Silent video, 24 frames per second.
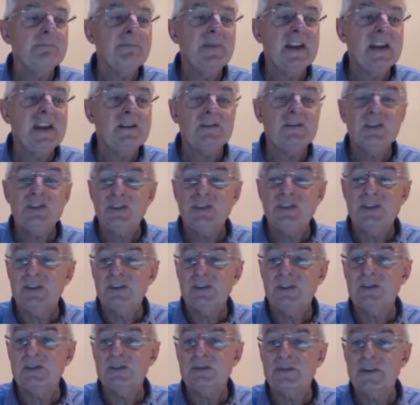bearish the
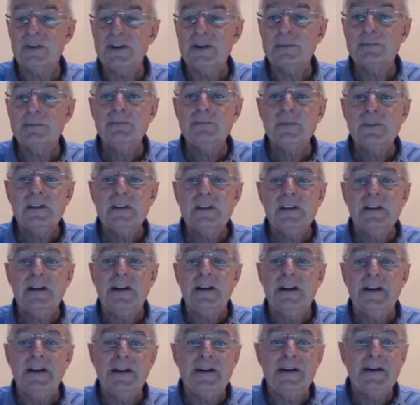euro.
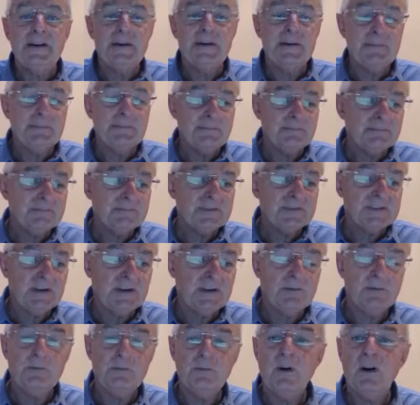
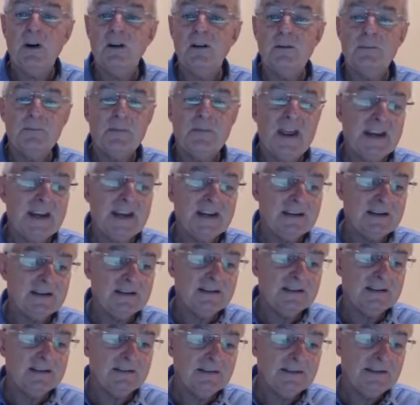So I'm hanging
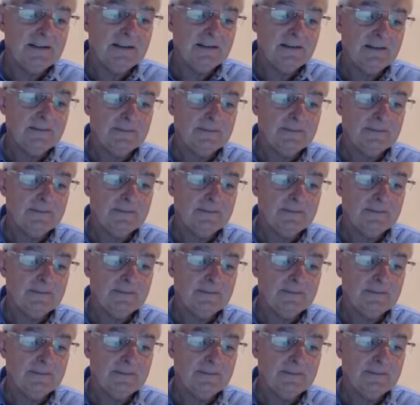in there.